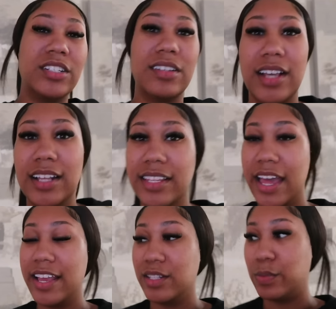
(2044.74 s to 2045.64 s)
show y'all
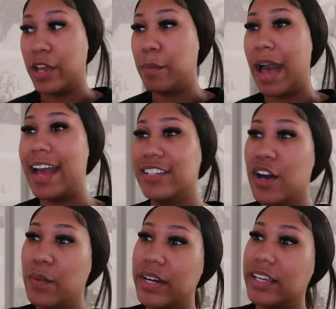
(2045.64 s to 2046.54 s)
that as well, but I
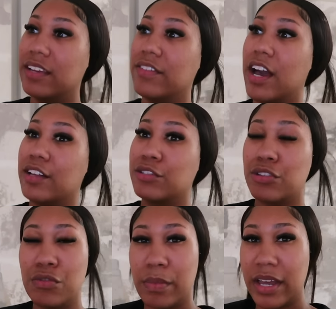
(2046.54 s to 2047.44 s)
don't want to give y'all
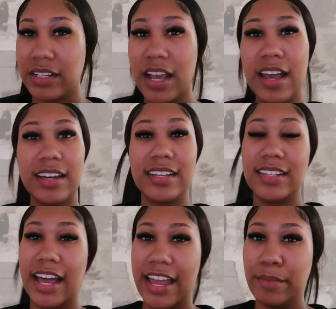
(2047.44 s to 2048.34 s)
too much, because
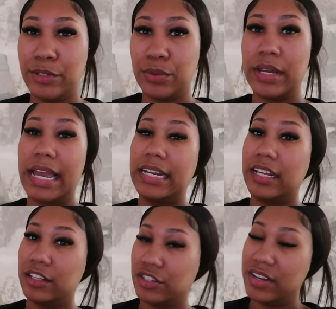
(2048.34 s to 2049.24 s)
I am doing
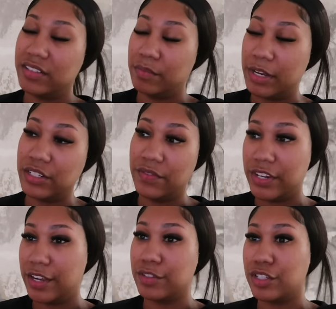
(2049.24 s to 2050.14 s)
another transformation video.